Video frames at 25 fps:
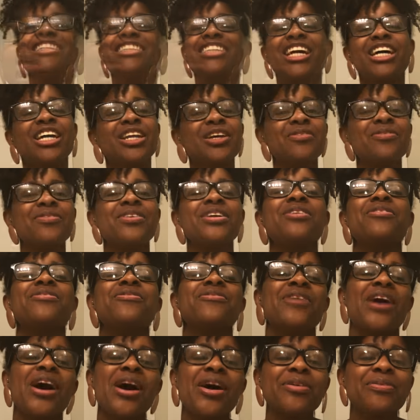It's gonna be
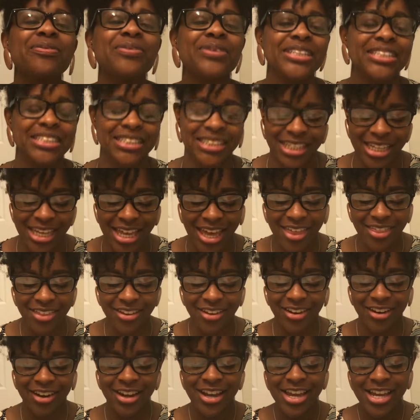well put
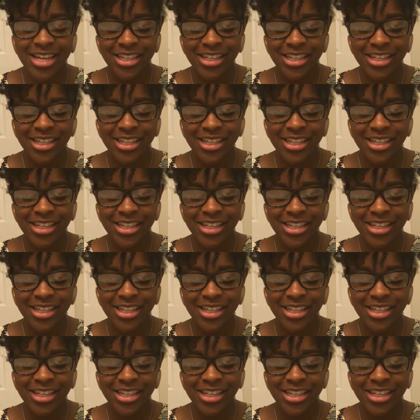together.